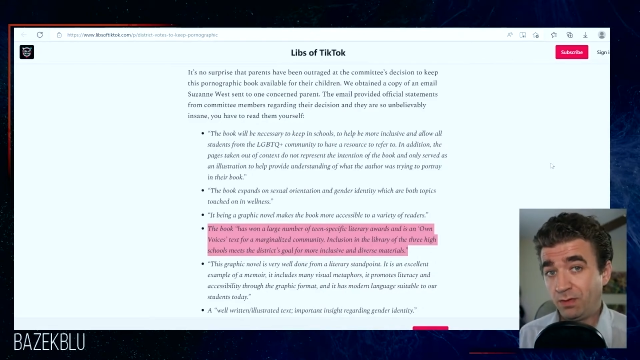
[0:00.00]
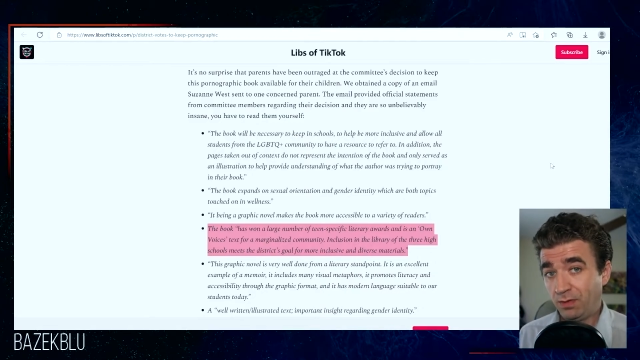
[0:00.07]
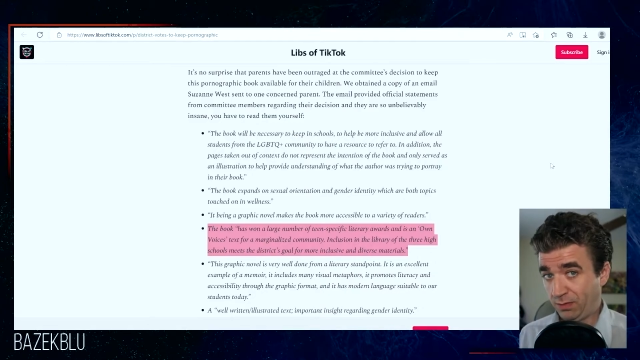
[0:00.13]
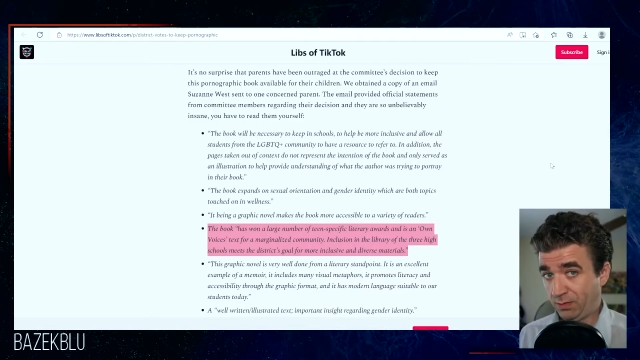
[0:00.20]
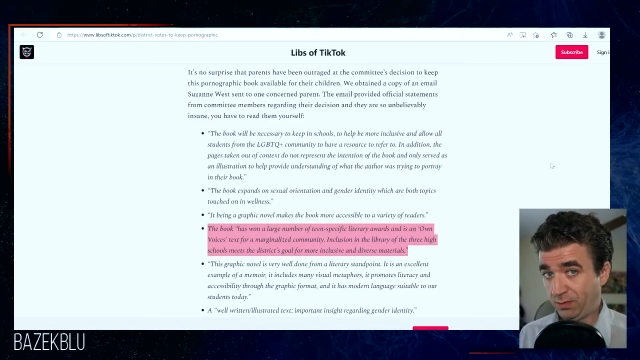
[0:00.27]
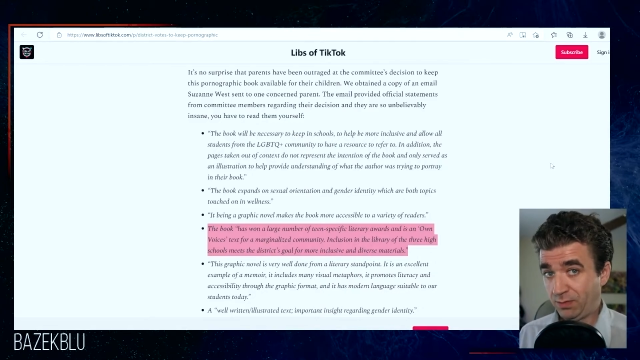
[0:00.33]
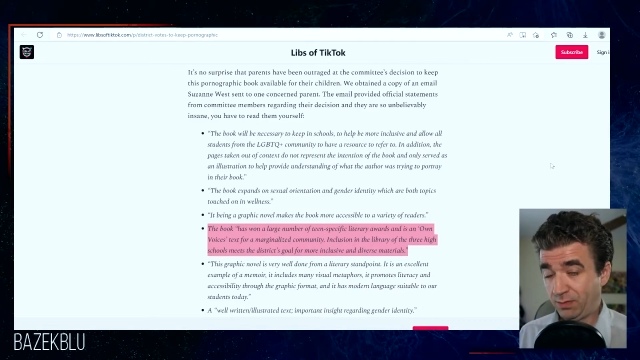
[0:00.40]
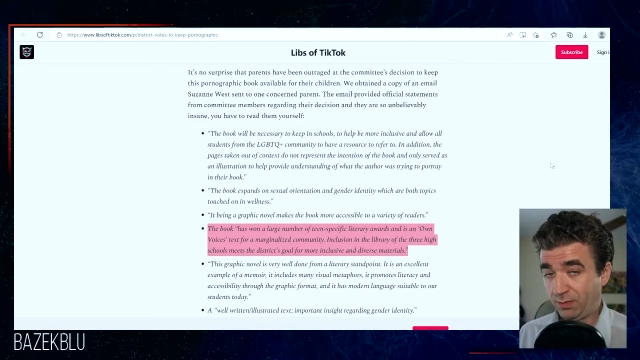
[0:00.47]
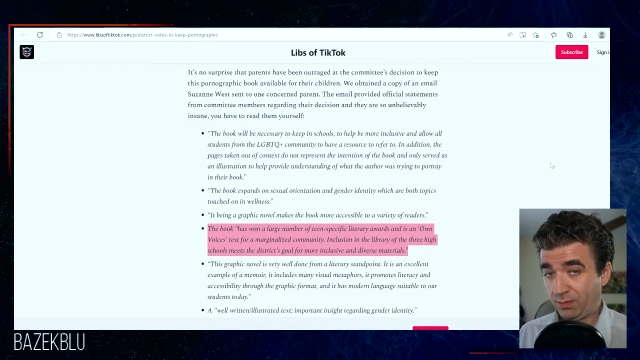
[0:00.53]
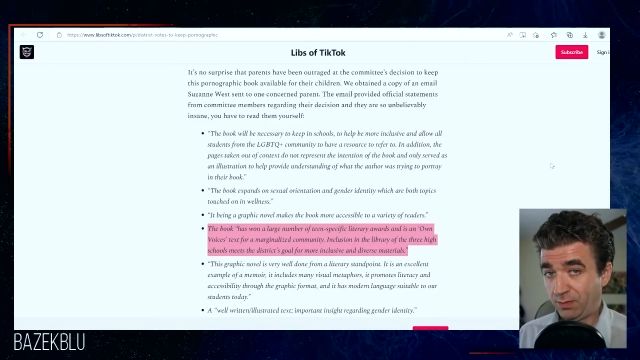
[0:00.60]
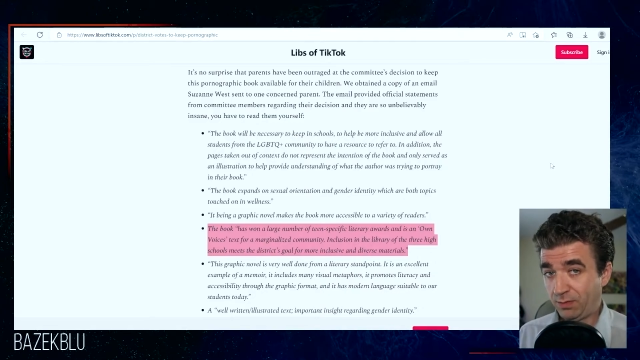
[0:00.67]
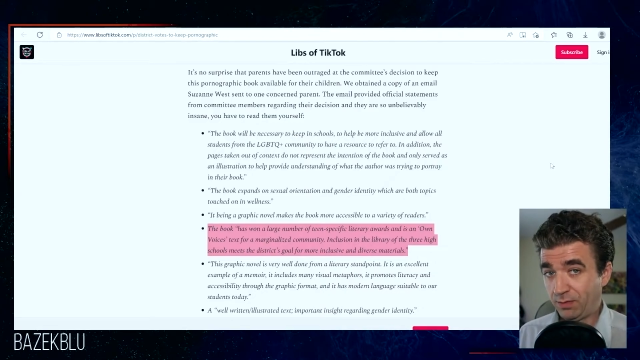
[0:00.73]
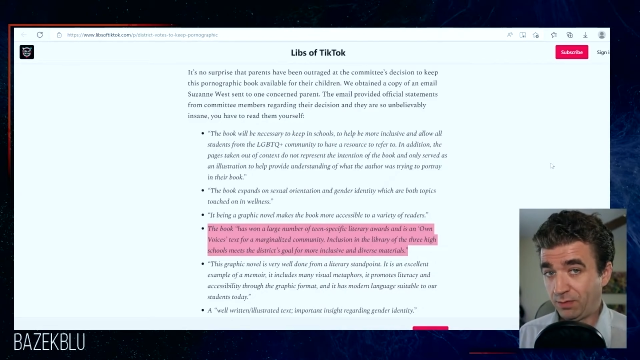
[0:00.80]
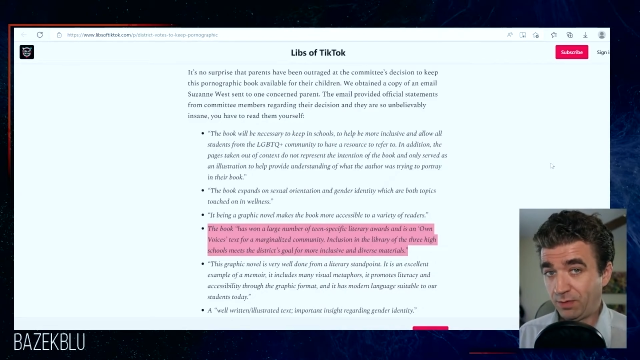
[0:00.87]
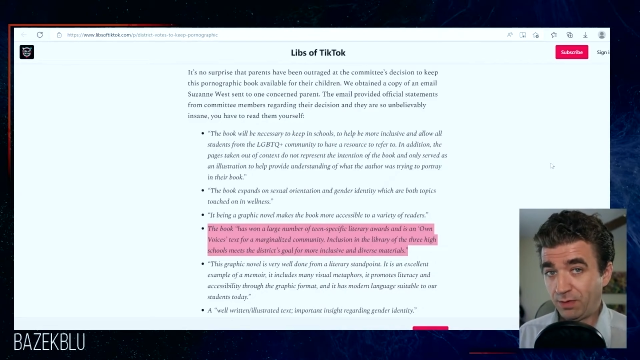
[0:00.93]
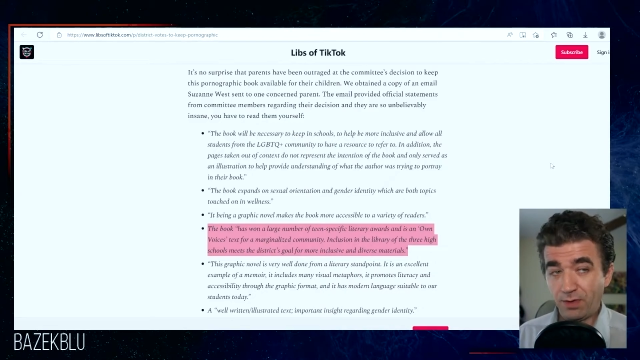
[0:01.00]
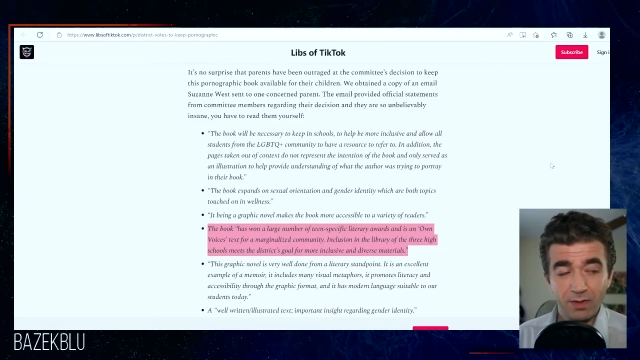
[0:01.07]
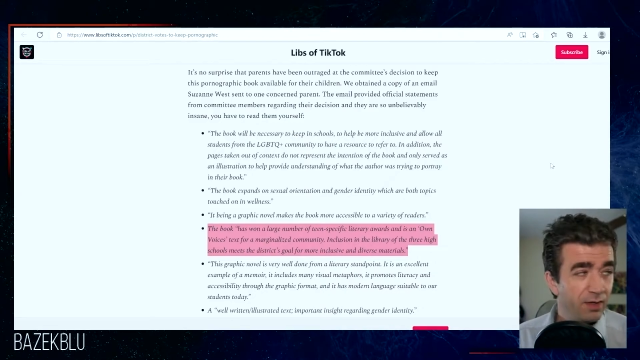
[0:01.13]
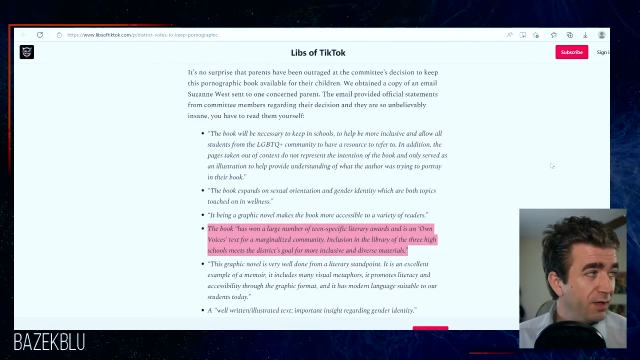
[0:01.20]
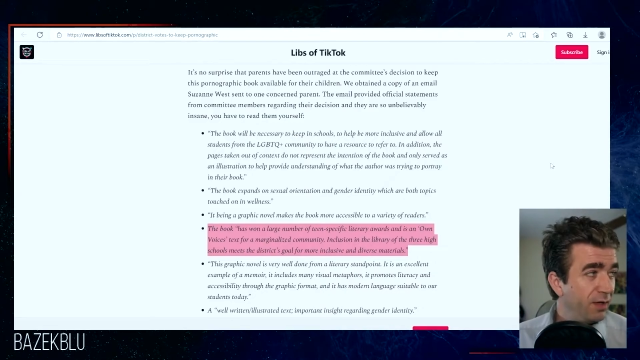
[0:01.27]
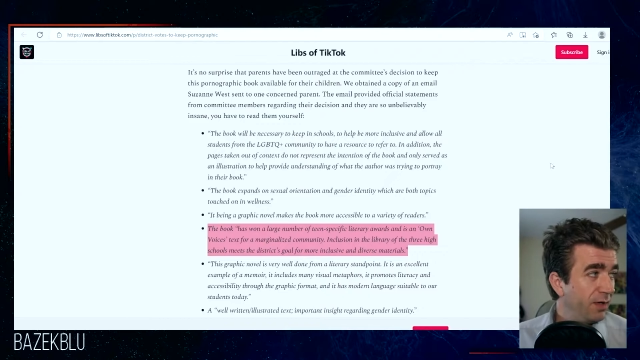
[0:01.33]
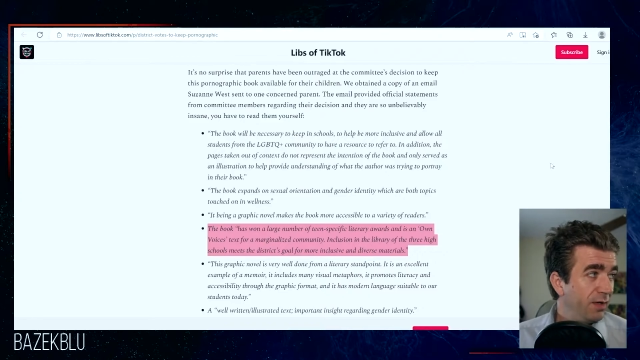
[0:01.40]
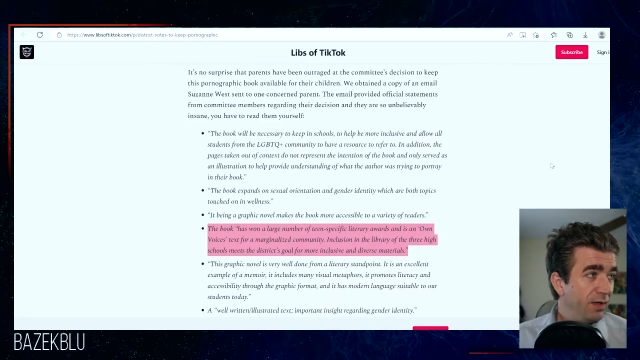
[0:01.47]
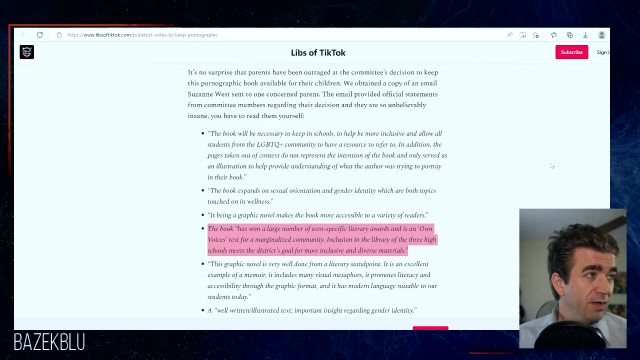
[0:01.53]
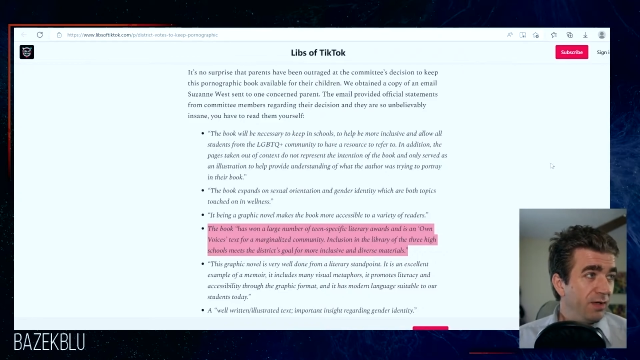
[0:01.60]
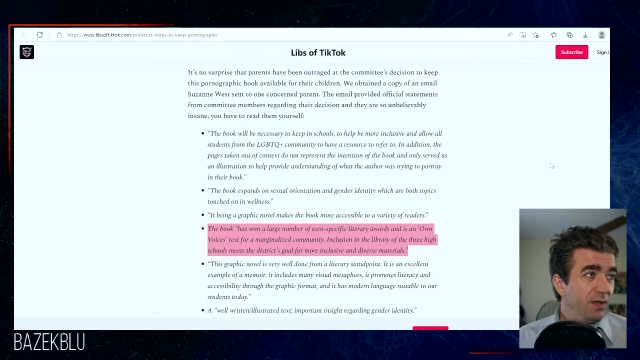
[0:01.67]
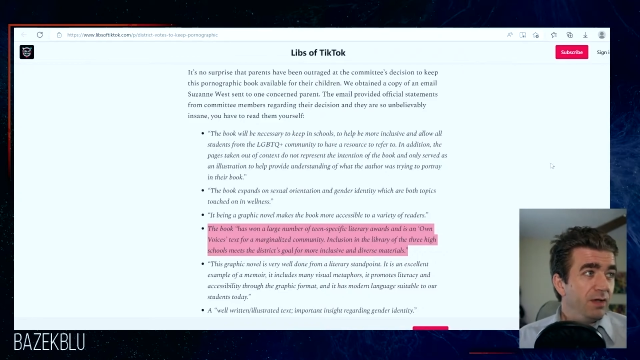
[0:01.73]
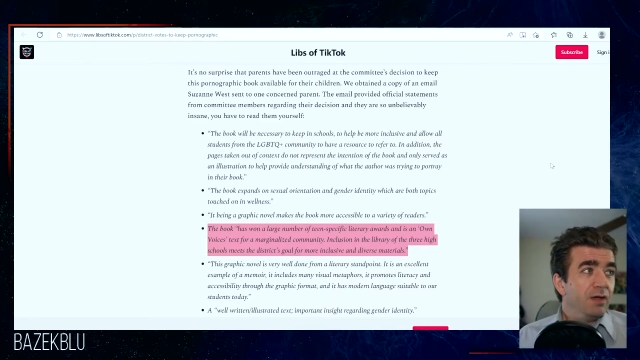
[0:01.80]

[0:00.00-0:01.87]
Nobody speaks.